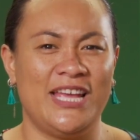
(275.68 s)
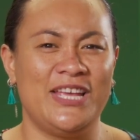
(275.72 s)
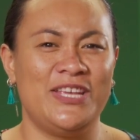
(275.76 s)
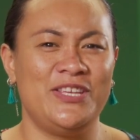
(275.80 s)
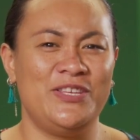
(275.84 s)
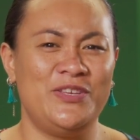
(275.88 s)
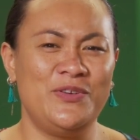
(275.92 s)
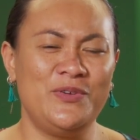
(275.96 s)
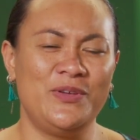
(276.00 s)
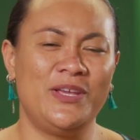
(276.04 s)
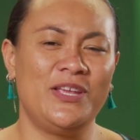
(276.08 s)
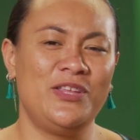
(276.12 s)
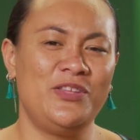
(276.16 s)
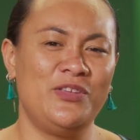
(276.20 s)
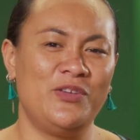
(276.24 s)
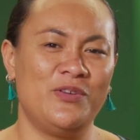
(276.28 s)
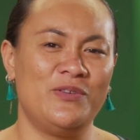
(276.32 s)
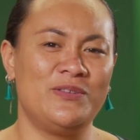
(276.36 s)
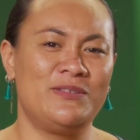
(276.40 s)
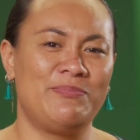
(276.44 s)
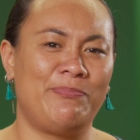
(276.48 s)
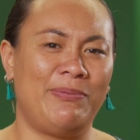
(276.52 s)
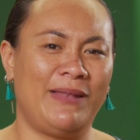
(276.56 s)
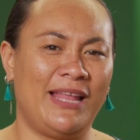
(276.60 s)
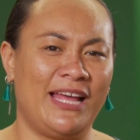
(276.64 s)
you can
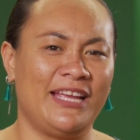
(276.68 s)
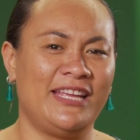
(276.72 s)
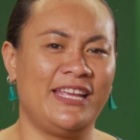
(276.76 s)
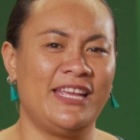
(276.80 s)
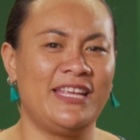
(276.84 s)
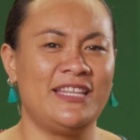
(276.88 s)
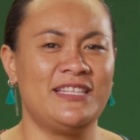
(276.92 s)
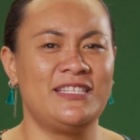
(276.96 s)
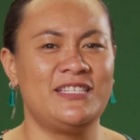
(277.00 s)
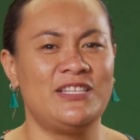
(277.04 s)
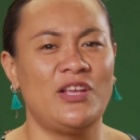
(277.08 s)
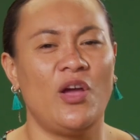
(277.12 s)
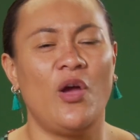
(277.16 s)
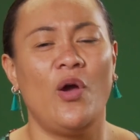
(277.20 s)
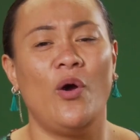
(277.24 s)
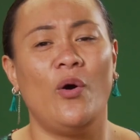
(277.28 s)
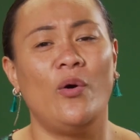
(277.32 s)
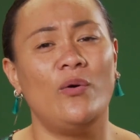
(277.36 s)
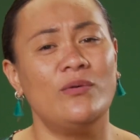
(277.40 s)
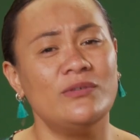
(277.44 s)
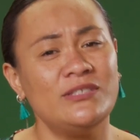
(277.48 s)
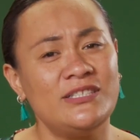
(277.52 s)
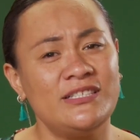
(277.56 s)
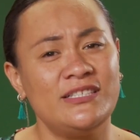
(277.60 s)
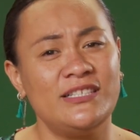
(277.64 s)
use plugins
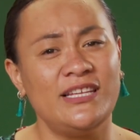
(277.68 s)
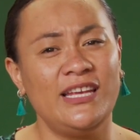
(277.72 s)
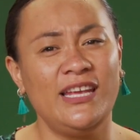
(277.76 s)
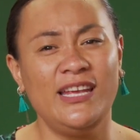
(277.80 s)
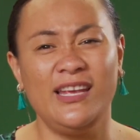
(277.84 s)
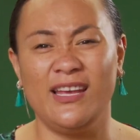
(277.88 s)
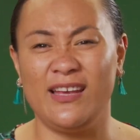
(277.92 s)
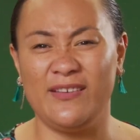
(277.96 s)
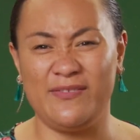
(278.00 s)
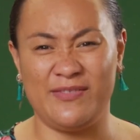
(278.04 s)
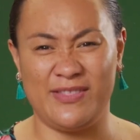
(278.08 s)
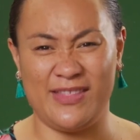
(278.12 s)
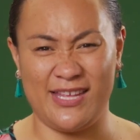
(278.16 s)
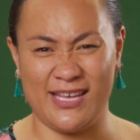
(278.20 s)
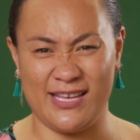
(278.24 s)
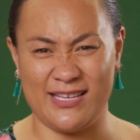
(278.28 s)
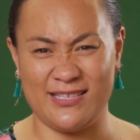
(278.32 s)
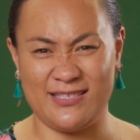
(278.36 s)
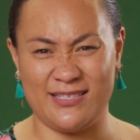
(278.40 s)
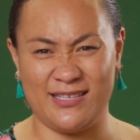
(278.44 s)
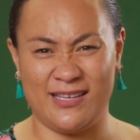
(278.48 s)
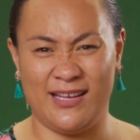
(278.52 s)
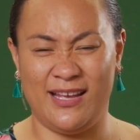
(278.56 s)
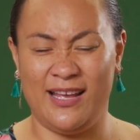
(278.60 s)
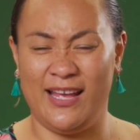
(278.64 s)
or see if
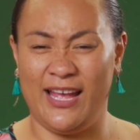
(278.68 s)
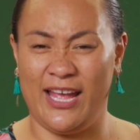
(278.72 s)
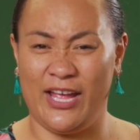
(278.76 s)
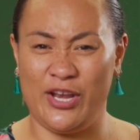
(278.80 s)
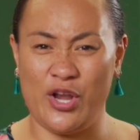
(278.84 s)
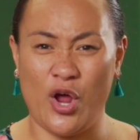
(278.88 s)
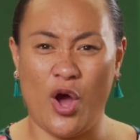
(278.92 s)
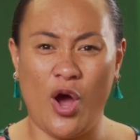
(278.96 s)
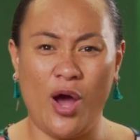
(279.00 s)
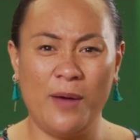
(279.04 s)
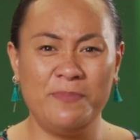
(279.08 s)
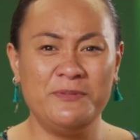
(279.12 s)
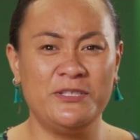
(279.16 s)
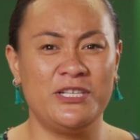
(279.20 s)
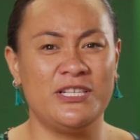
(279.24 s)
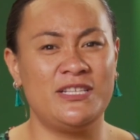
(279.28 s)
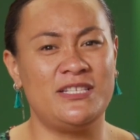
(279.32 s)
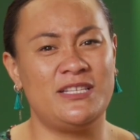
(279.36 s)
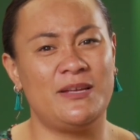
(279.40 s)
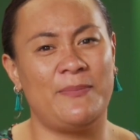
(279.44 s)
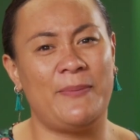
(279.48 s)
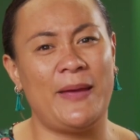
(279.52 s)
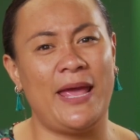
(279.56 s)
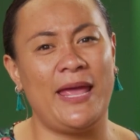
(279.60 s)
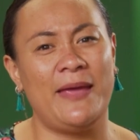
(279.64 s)
there's an option
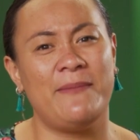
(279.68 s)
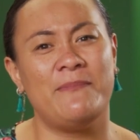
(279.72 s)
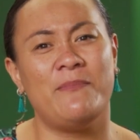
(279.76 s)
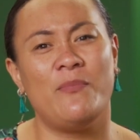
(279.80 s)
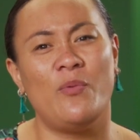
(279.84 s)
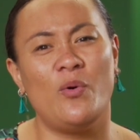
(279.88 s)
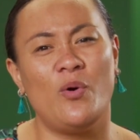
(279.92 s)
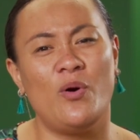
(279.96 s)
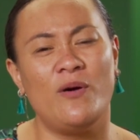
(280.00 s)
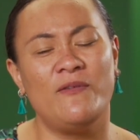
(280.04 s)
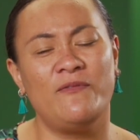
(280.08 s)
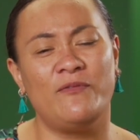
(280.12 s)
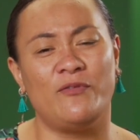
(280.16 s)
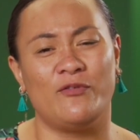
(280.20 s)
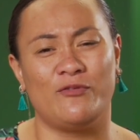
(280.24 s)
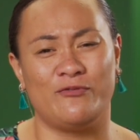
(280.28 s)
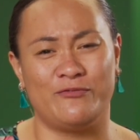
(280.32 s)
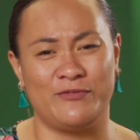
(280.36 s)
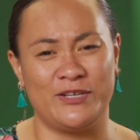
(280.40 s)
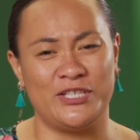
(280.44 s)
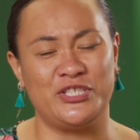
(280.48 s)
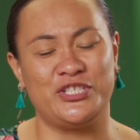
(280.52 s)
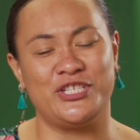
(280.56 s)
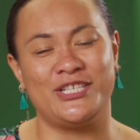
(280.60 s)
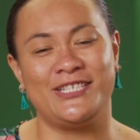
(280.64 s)
to pay more for
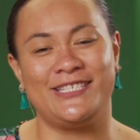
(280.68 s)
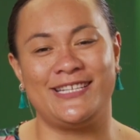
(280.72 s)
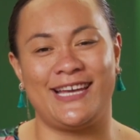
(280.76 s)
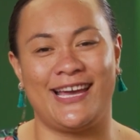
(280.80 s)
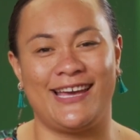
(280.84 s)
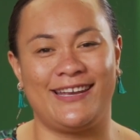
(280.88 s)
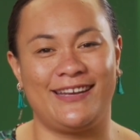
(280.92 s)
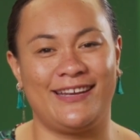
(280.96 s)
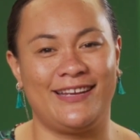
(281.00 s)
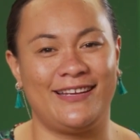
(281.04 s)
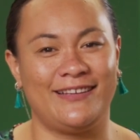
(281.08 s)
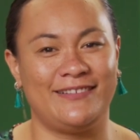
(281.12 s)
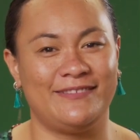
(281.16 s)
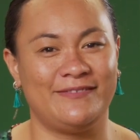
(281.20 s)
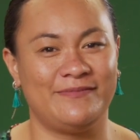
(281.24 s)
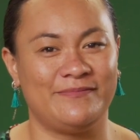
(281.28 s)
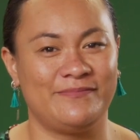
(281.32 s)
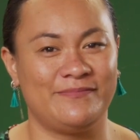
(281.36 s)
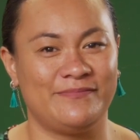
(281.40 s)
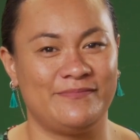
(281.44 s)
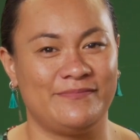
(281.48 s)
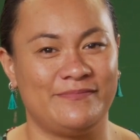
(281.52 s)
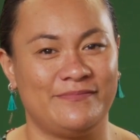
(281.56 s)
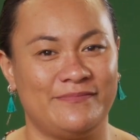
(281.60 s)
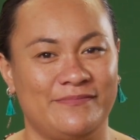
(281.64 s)
richer data.
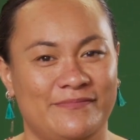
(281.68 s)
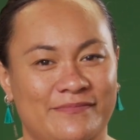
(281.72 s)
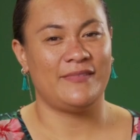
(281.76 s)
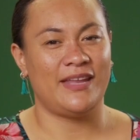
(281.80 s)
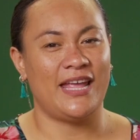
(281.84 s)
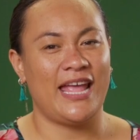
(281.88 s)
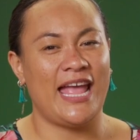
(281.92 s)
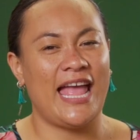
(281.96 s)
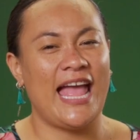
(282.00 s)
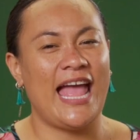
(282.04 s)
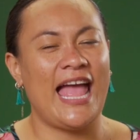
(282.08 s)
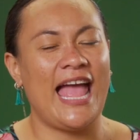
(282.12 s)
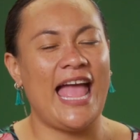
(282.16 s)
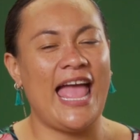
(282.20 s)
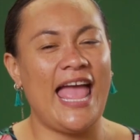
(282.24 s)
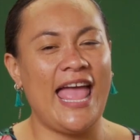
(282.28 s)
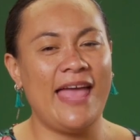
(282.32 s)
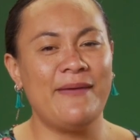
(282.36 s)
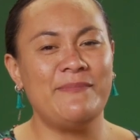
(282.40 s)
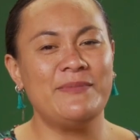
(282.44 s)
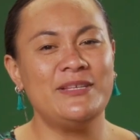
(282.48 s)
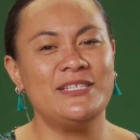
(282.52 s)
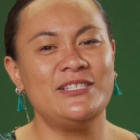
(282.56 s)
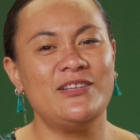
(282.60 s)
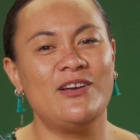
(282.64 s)

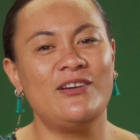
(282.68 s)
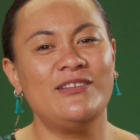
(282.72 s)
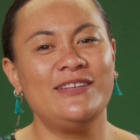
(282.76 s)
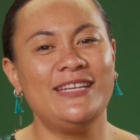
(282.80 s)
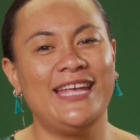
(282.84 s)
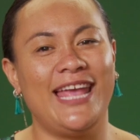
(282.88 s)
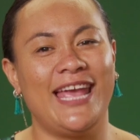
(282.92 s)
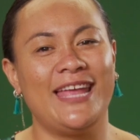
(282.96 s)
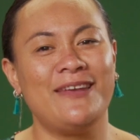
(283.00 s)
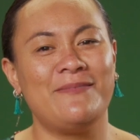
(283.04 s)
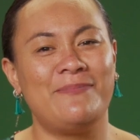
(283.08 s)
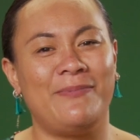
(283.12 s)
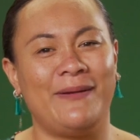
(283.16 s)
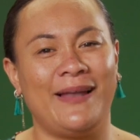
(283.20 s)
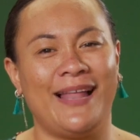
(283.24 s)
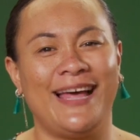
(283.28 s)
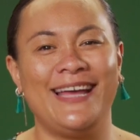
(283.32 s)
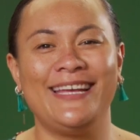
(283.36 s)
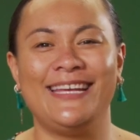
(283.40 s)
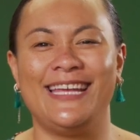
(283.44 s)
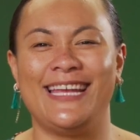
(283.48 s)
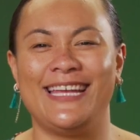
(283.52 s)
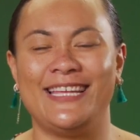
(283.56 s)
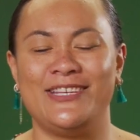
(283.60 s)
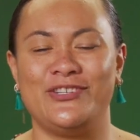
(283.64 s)
Amazon can
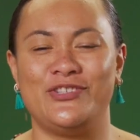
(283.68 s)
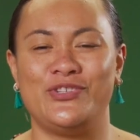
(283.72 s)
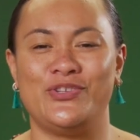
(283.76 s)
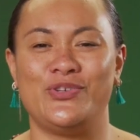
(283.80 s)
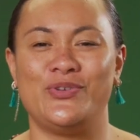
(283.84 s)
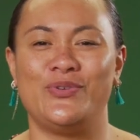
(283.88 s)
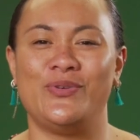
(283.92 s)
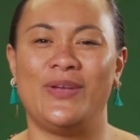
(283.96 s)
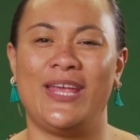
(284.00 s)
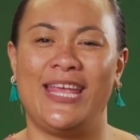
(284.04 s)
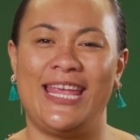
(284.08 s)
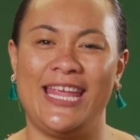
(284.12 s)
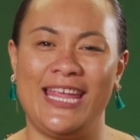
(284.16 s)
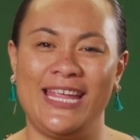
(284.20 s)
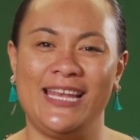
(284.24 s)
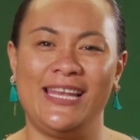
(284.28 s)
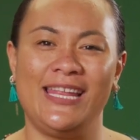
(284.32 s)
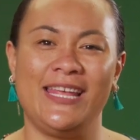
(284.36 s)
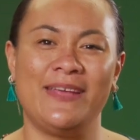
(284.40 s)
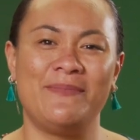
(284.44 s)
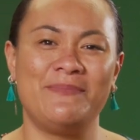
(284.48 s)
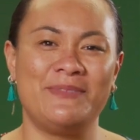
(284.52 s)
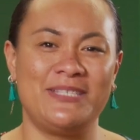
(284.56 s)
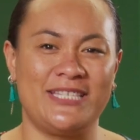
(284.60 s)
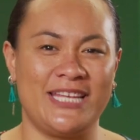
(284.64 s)
plug into
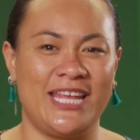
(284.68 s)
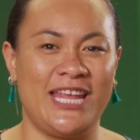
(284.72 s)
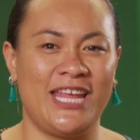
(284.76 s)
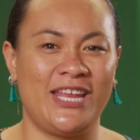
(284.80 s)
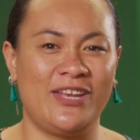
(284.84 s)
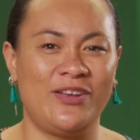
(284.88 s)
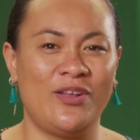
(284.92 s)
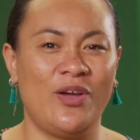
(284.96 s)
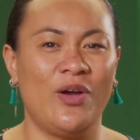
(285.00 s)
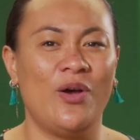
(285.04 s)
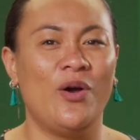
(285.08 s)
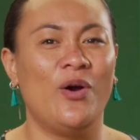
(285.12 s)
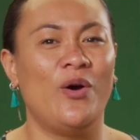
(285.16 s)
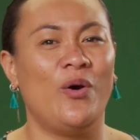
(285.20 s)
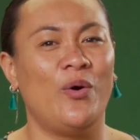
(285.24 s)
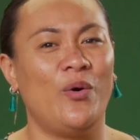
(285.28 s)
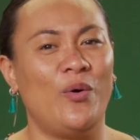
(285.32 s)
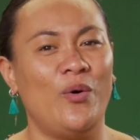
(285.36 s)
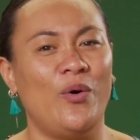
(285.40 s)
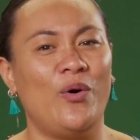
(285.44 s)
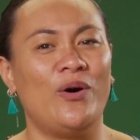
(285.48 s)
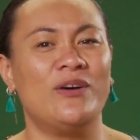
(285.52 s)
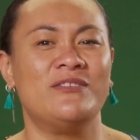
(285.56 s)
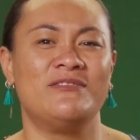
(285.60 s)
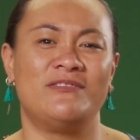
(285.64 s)
Helium 10
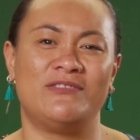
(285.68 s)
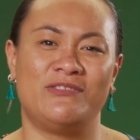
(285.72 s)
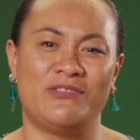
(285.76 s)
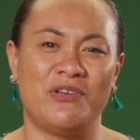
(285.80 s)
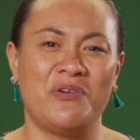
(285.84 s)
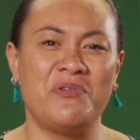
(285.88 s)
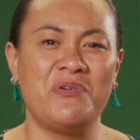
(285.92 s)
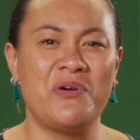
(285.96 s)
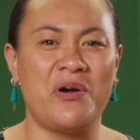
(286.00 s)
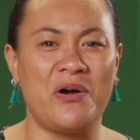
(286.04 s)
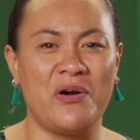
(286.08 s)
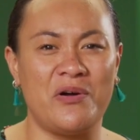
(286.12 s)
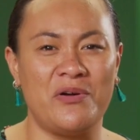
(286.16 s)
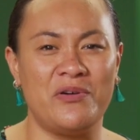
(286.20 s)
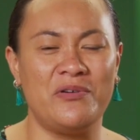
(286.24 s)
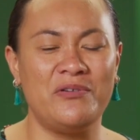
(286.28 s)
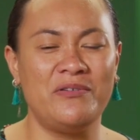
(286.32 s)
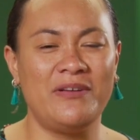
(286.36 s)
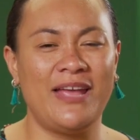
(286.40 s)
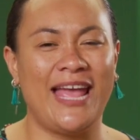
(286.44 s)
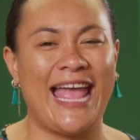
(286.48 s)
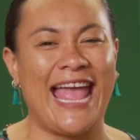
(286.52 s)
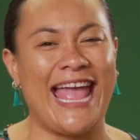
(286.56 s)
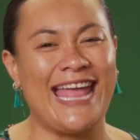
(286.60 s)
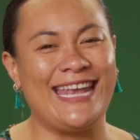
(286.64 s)
or Zoho
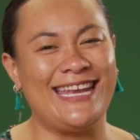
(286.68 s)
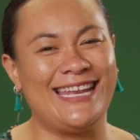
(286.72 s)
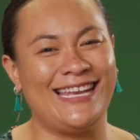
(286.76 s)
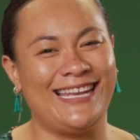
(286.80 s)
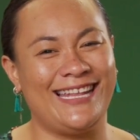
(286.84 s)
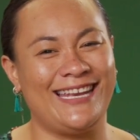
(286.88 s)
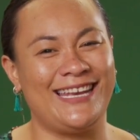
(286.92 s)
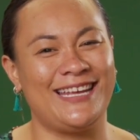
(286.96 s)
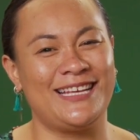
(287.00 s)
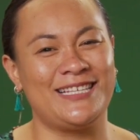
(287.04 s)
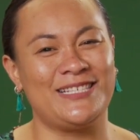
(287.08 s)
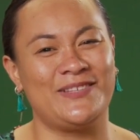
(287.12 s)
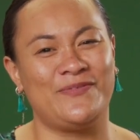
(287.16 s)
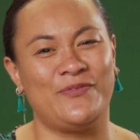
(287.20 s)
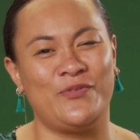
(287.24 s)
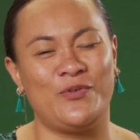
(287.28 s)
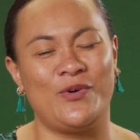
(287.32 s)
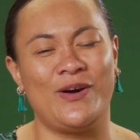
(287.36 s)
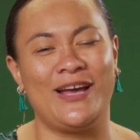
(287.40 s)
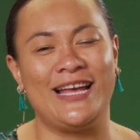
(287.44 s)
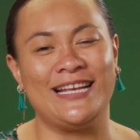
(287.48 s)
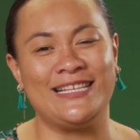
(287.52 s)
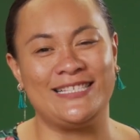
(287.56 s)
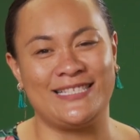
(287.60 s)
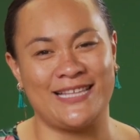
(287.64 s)
Analytics, for
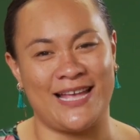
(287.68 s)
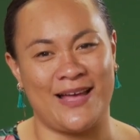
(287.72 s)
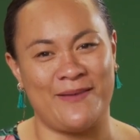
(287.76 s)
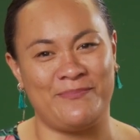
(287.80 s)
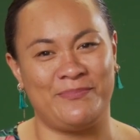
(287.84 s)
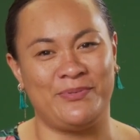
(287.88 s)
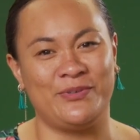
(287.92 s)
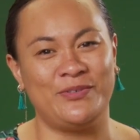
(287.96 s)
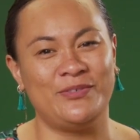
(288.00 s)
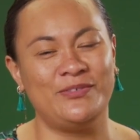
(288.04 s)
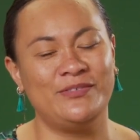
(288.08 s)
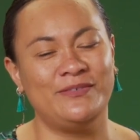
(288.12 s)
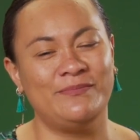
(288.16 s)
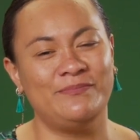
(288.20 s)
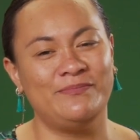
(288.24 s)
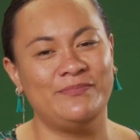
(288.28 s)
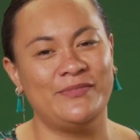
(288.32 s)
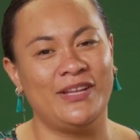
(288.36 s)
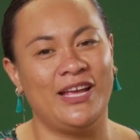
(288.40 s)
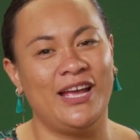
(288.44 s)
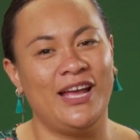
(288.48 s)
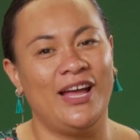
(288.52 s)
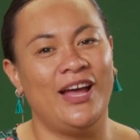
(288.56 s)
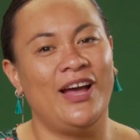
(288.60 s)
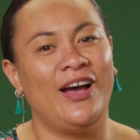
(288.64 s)
example.
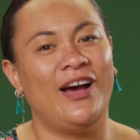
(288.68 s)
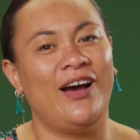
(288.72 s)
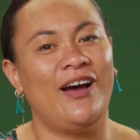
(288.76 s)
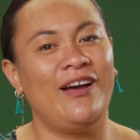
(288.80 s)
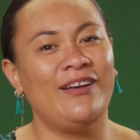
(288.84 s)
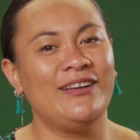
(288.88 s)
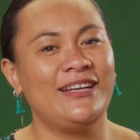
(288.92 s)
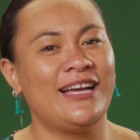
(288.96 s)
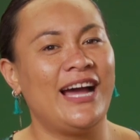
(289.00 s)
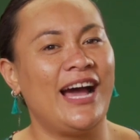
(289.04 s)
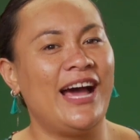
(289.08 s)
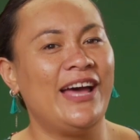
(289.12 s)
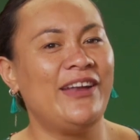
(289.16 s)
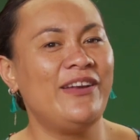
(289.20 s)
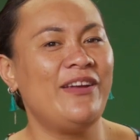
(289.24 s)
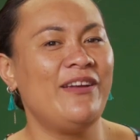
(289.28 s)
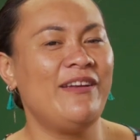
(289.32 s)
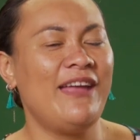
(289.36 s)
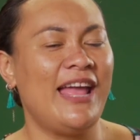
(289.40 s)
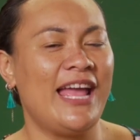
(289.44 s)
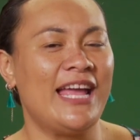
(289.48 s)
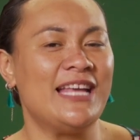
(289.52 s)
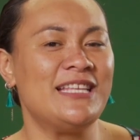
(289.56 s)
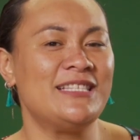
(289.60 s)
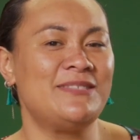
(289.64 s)
Ocado
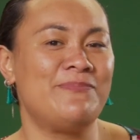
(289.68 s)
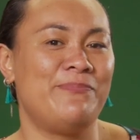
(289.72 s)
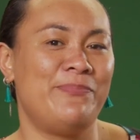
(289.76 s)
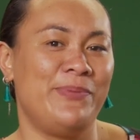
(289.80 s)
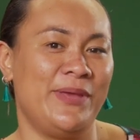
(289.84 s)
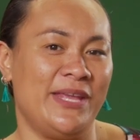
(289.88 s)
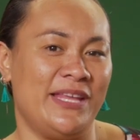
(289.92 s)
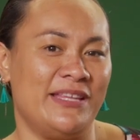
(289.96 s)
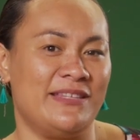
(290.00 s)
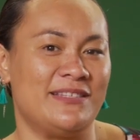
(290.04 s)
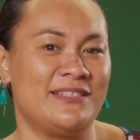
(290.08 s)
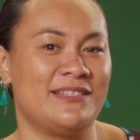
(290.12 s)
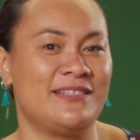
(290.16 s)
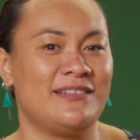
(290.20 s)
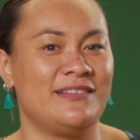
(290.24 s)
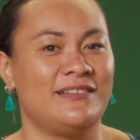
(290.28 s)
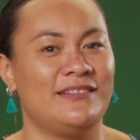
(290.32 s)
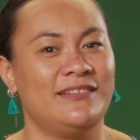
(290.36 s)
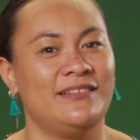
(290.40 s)
has Beat,